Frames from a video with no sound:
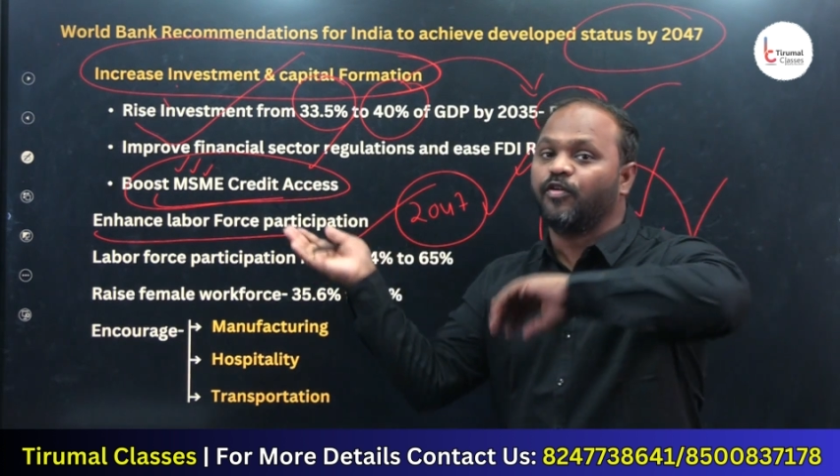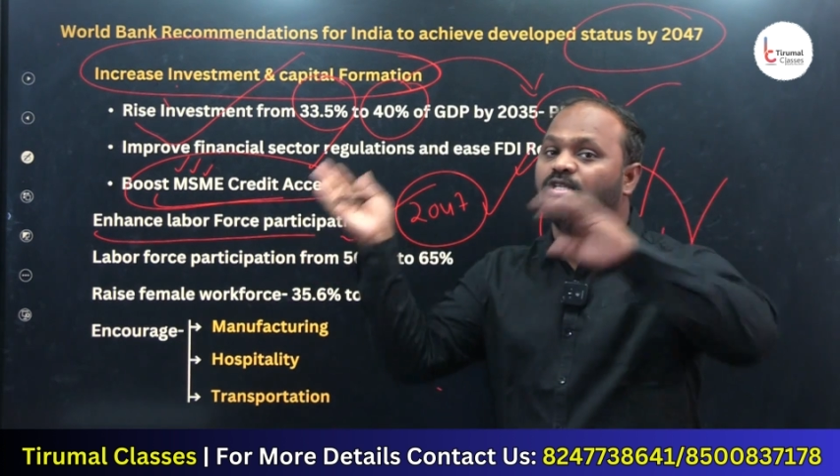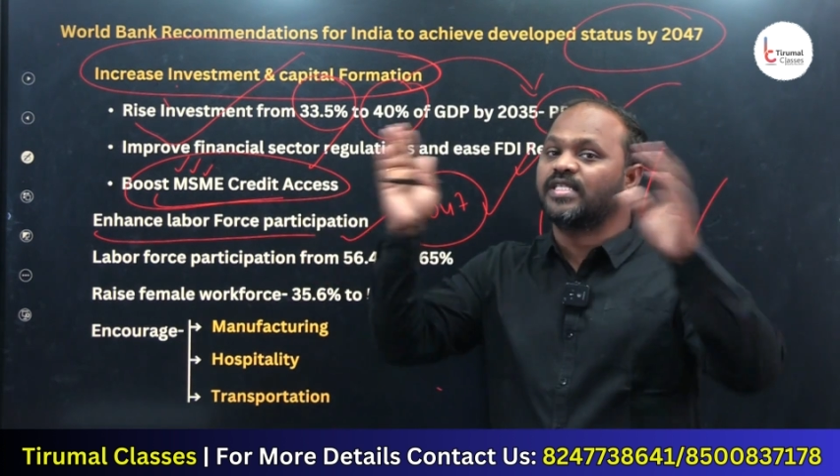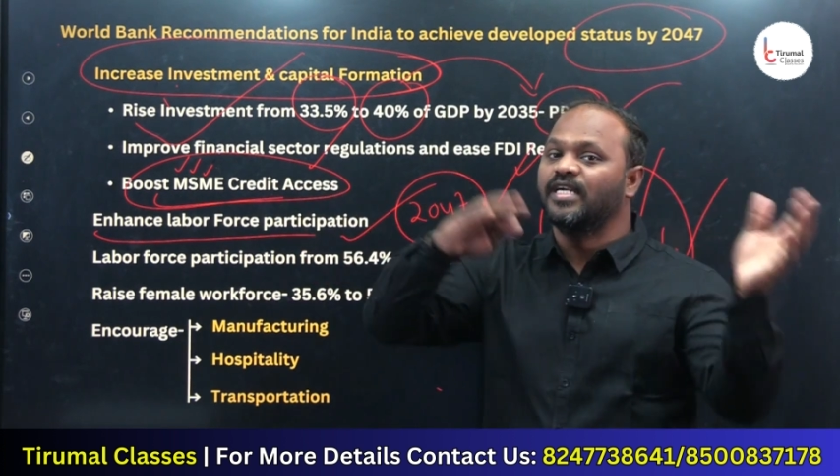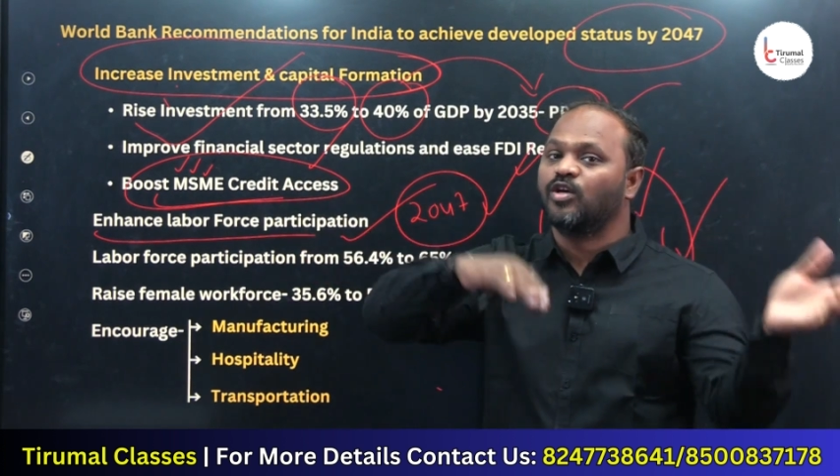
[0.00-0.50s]

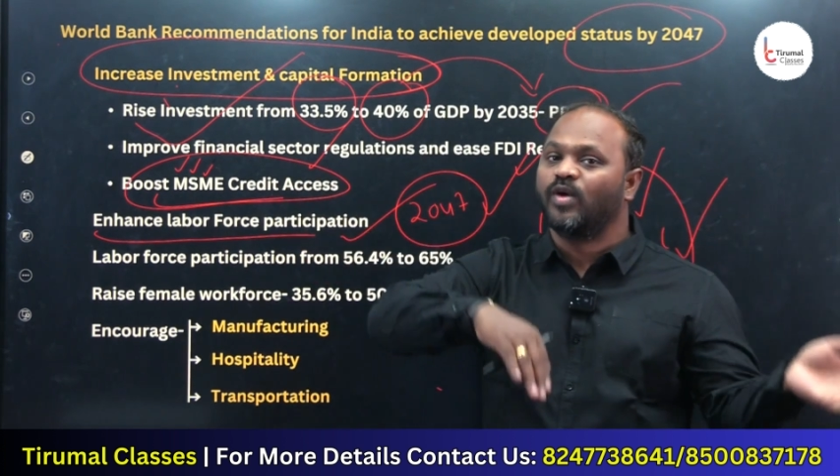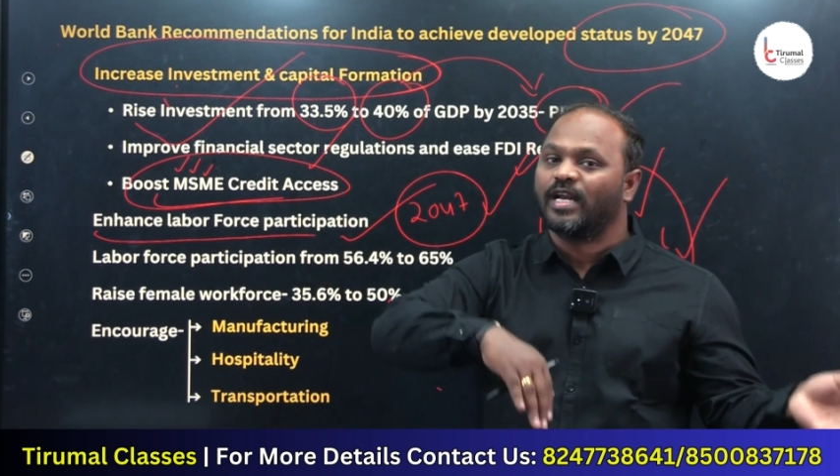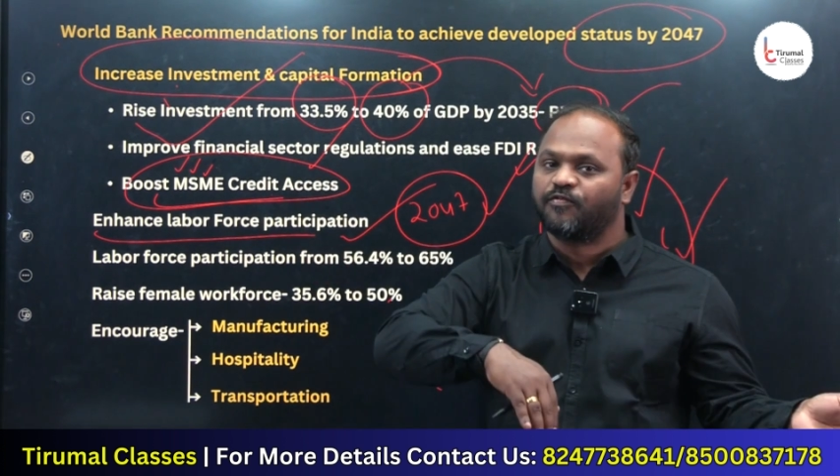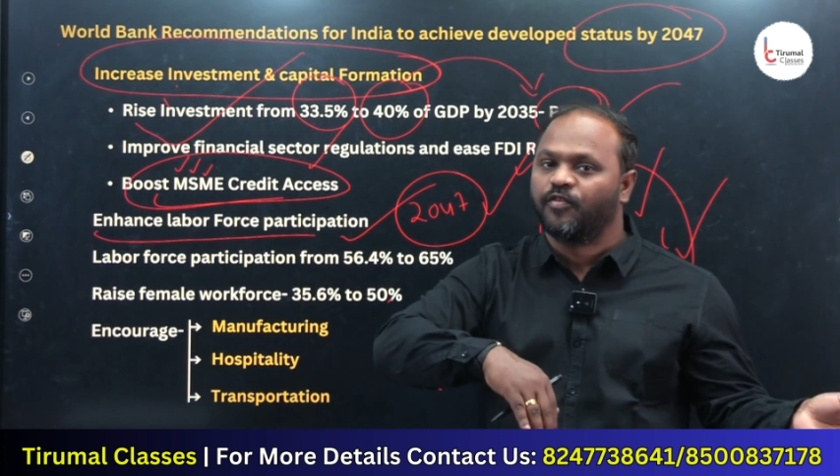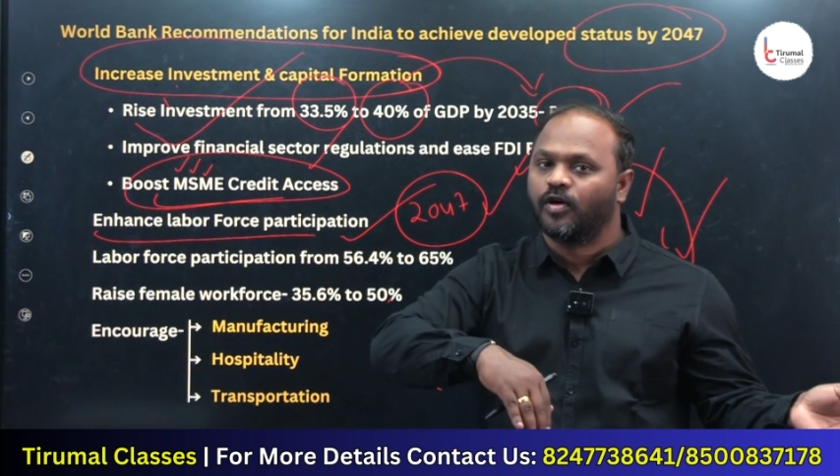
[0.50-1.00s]
force into
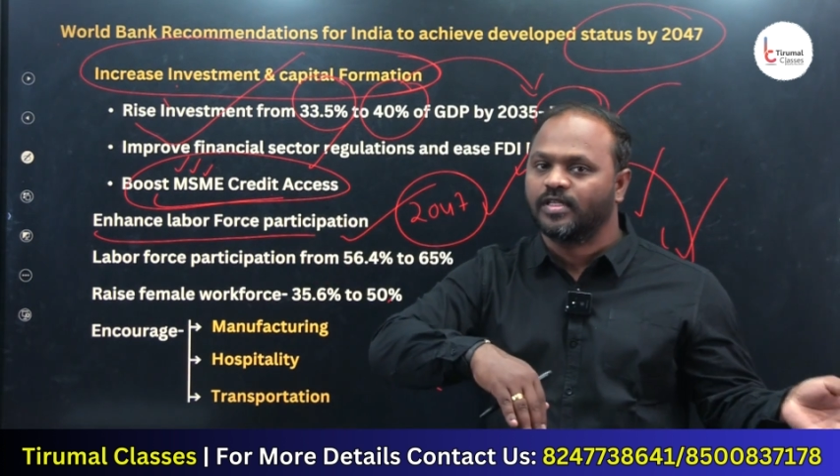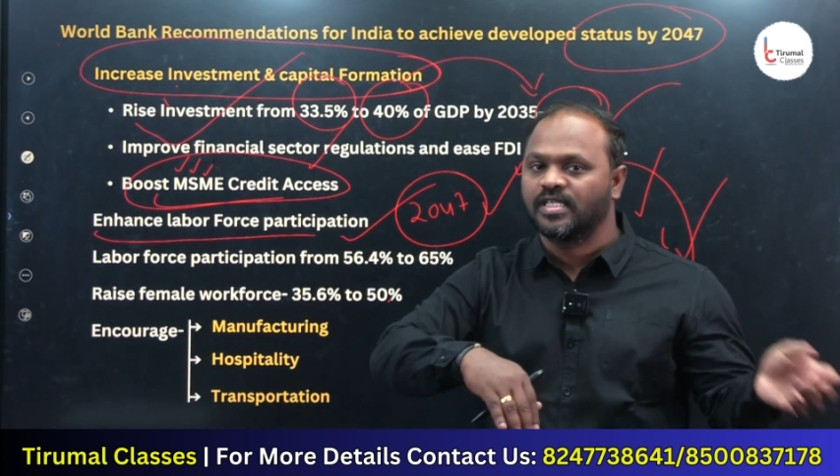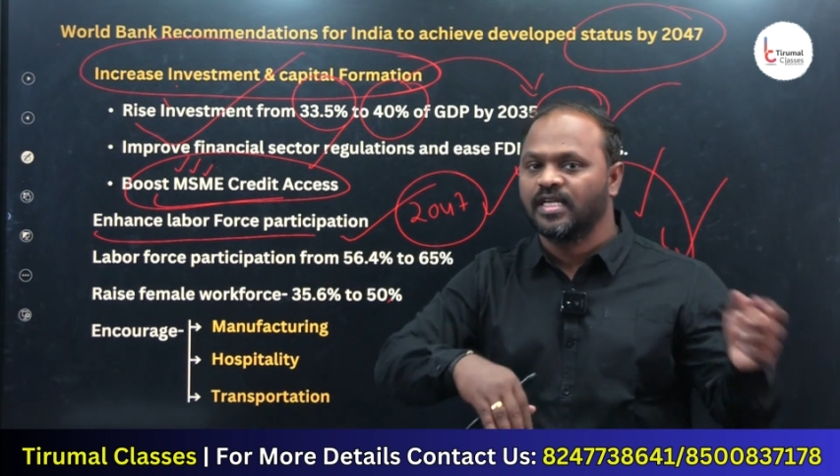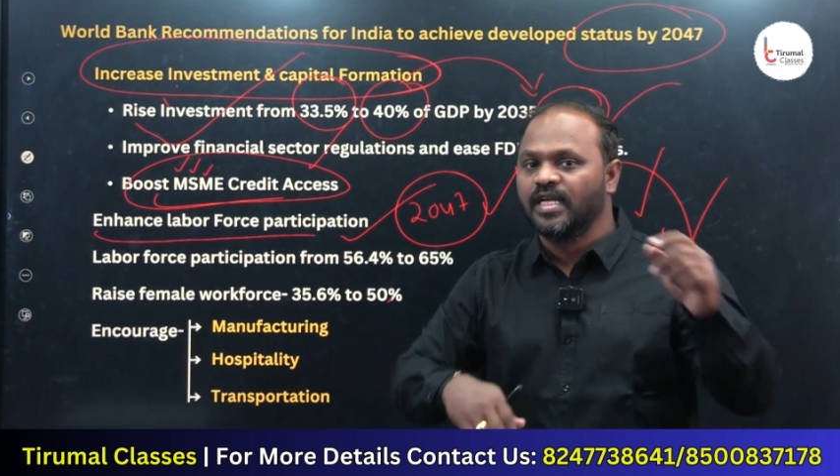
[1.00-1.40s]
workforce,